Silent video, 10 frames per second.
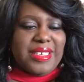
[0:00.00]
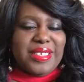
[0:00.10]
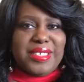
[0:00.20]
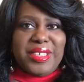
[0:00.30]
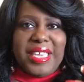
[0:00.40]

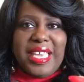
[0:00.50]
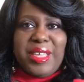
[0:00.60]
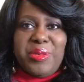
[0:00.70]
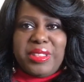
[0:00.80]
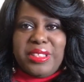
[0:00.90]
So yeah,
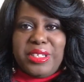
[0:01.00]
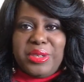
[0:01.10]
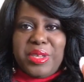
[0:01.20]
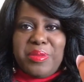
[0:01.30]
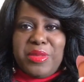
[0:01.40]
with a
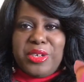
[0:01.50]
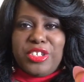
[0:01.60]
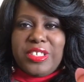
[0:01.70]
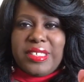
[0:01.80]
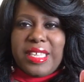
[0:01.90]
little
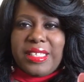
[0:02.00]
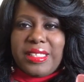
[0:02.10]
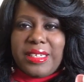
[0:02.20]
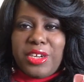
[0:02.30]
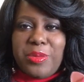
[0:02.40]
emojis down
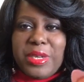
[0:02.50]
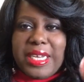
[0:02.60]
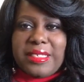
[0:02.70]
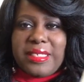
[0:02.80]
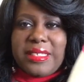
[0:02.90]
there. I hope you
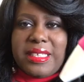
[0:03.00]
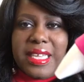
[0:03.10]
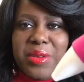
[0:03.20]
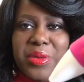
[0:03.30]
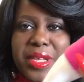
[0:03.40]
guys can see
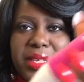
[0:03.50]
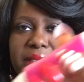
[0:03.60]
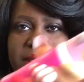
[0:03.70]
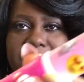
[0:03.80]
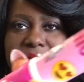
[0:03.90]
that well